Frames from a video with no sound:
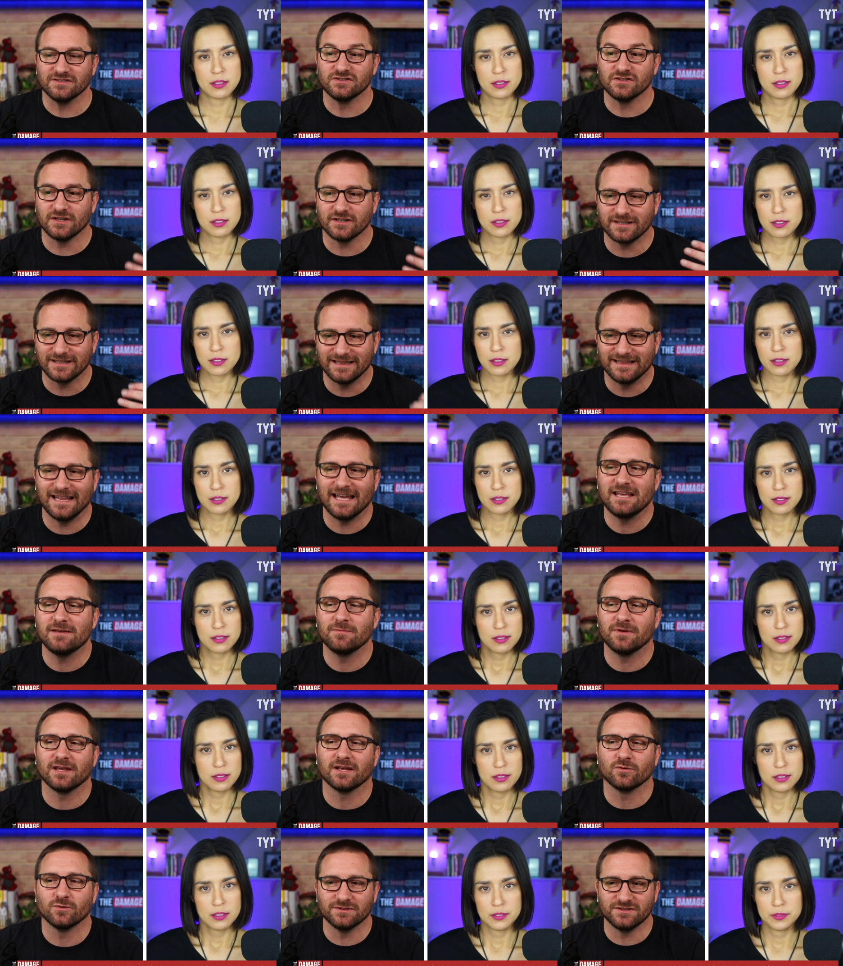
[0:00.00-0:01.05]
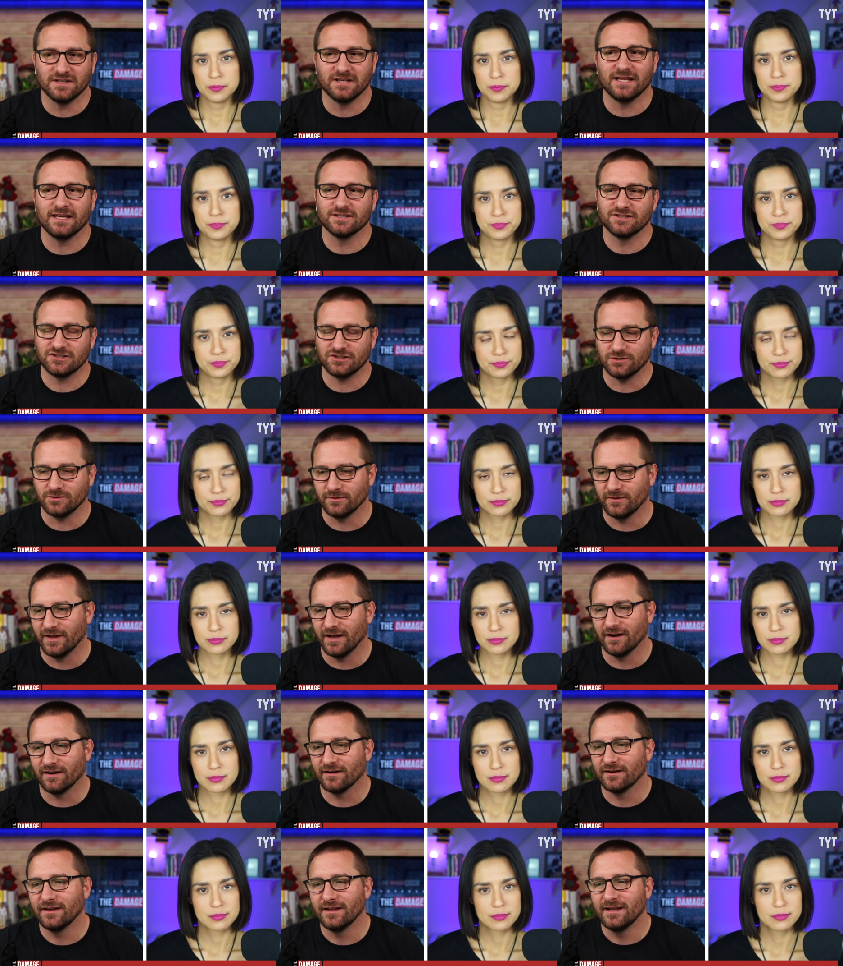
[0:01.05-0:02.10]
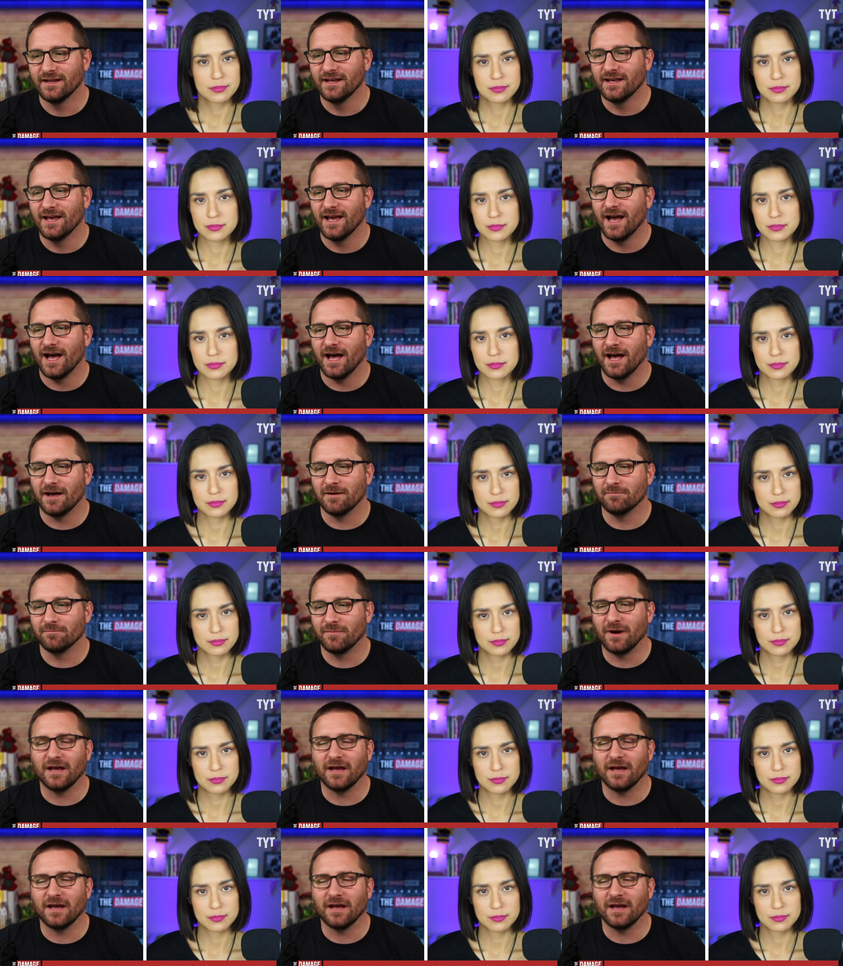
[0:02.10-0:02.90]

Speaker 1: he's claiming was an issue there. Um,